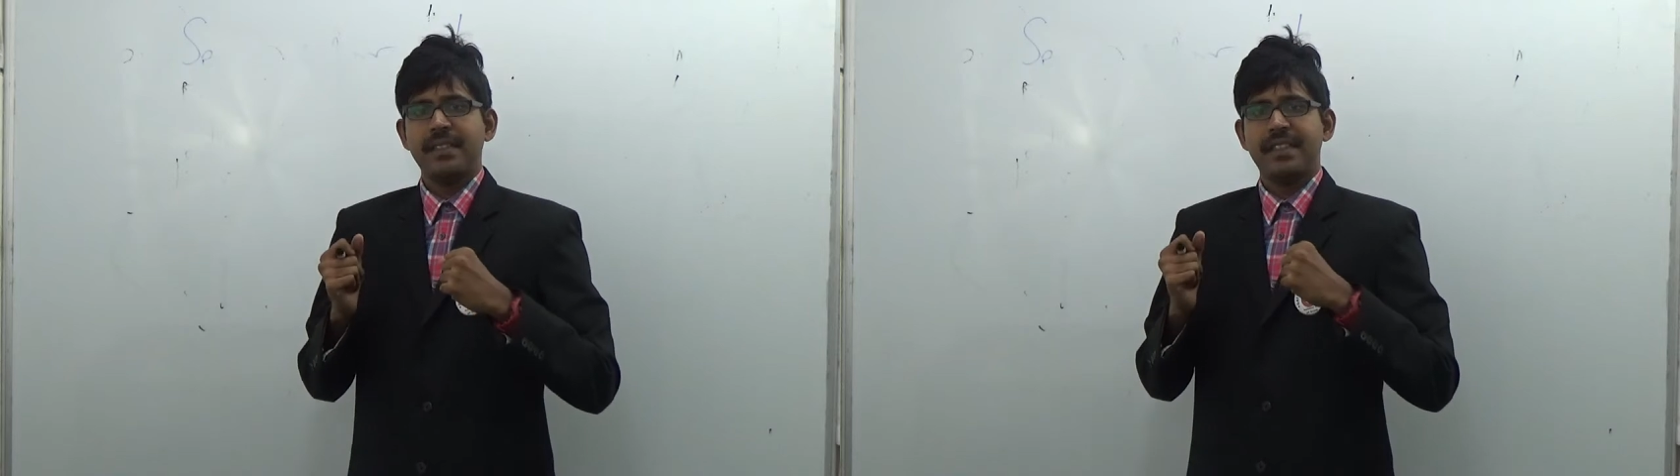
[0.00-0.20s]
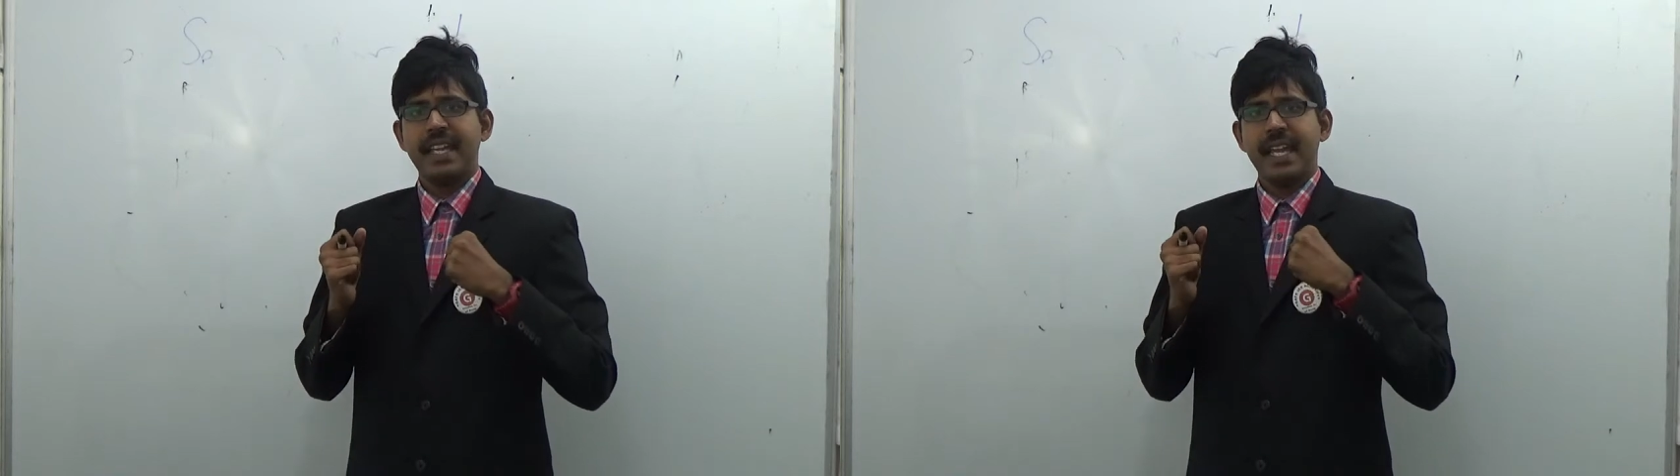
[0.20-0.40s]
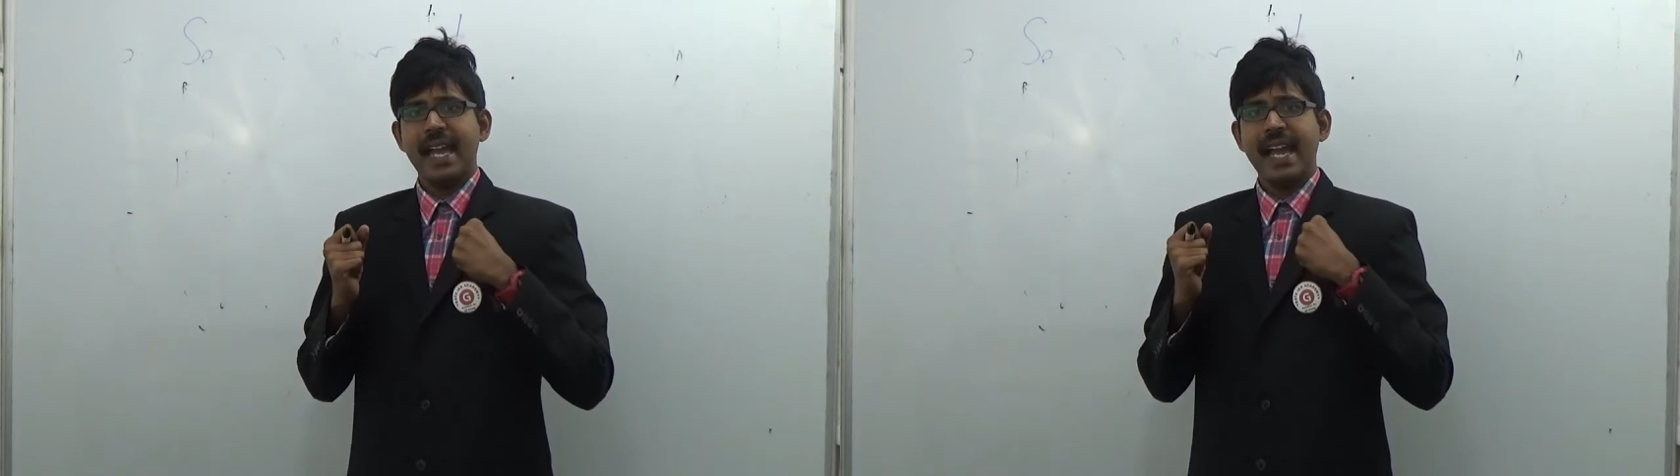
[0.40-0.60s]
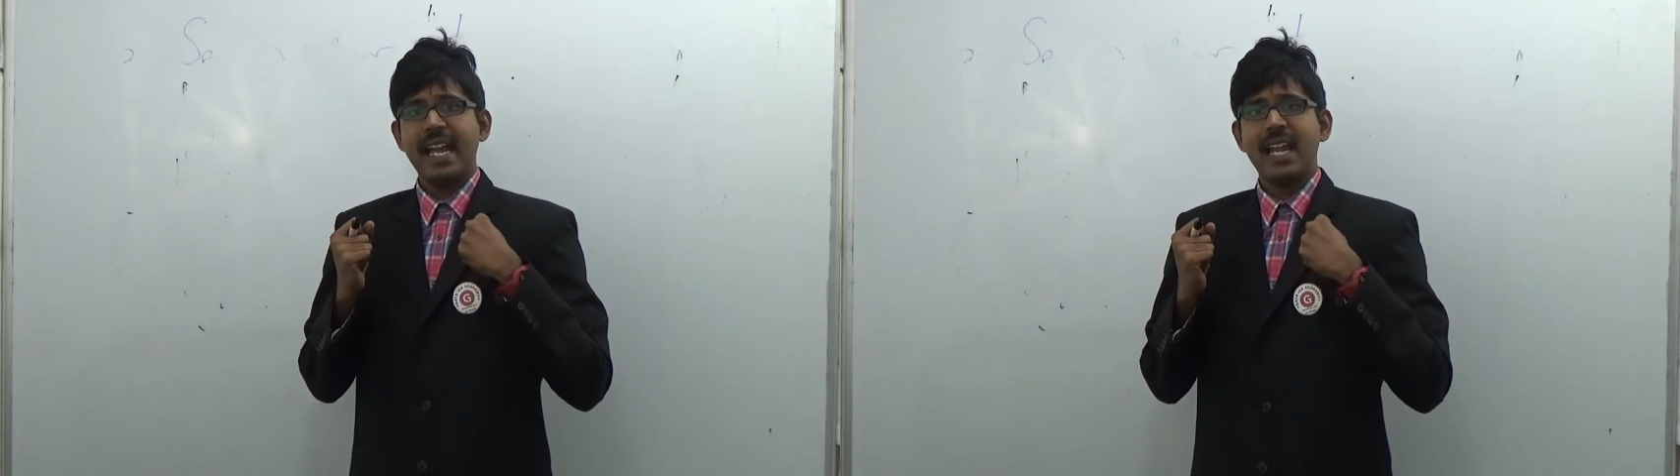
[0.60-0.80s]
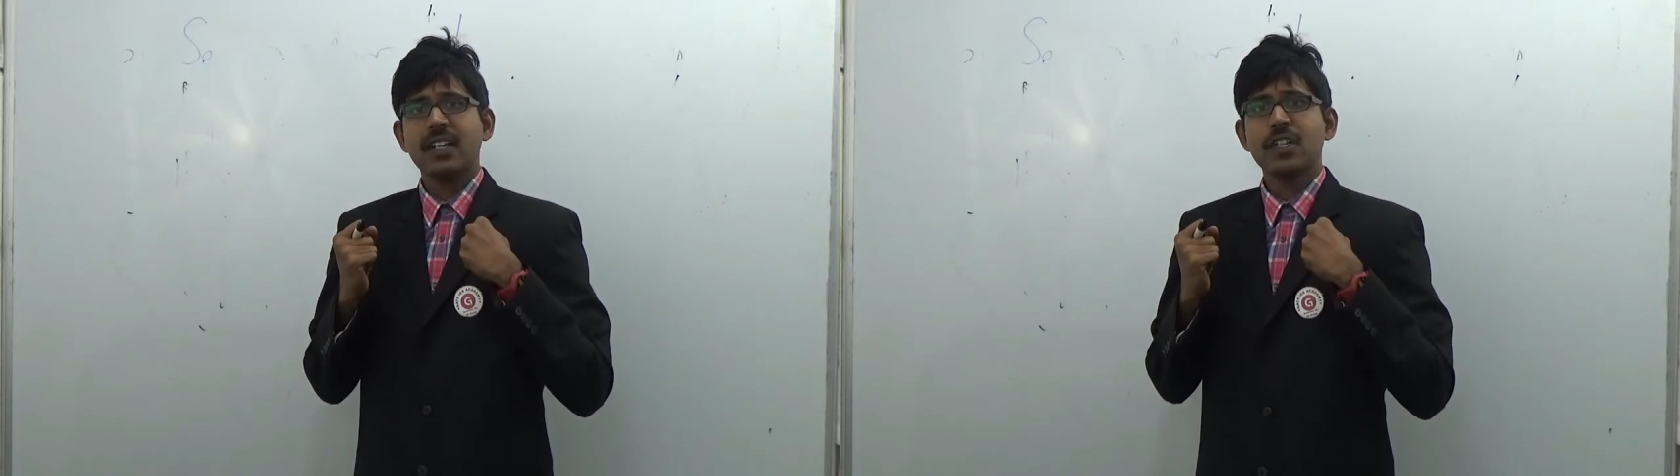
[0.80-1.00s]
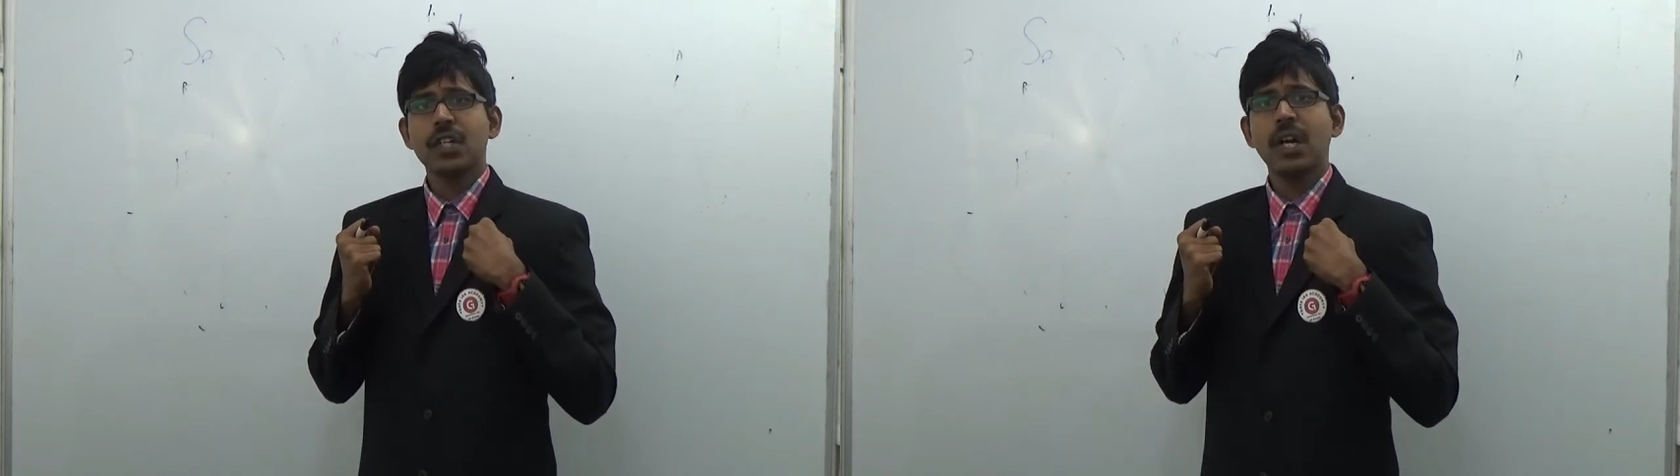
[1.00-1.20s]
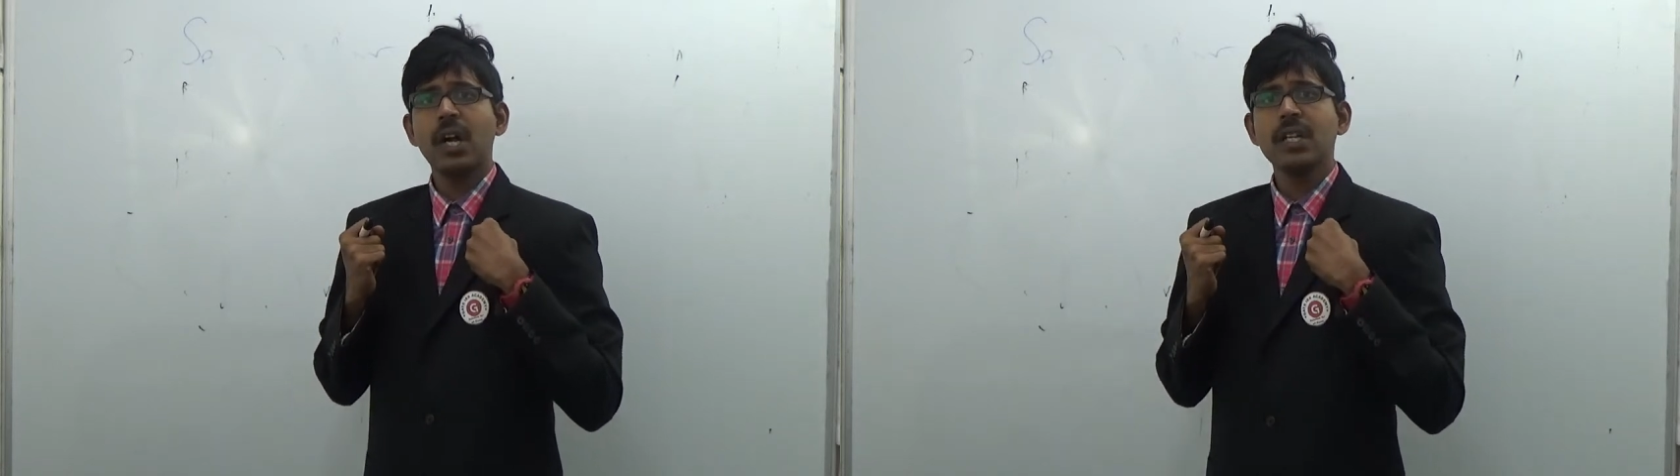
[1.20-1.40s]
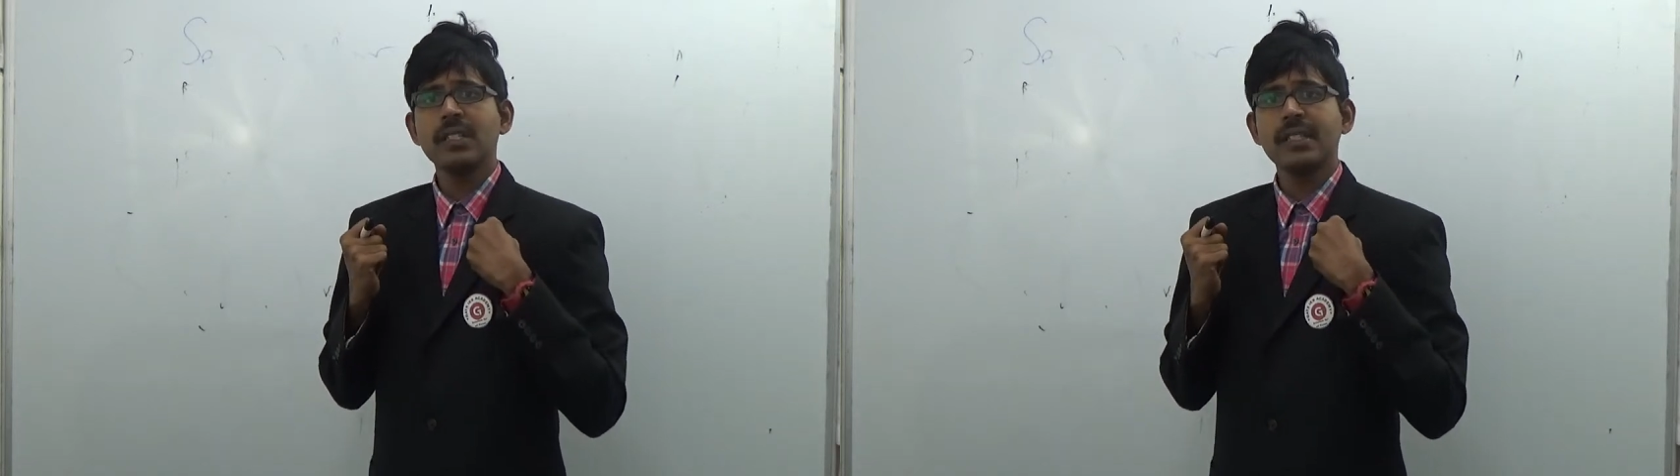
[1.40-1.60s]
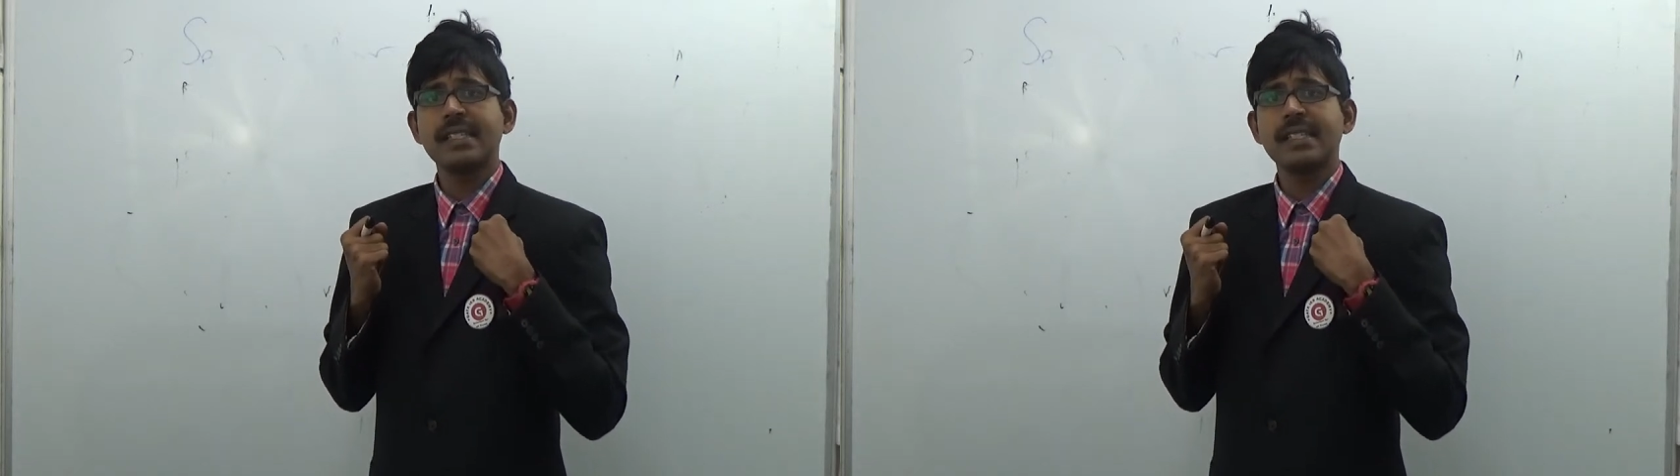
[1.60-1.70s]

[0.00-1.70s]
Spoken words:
the electrons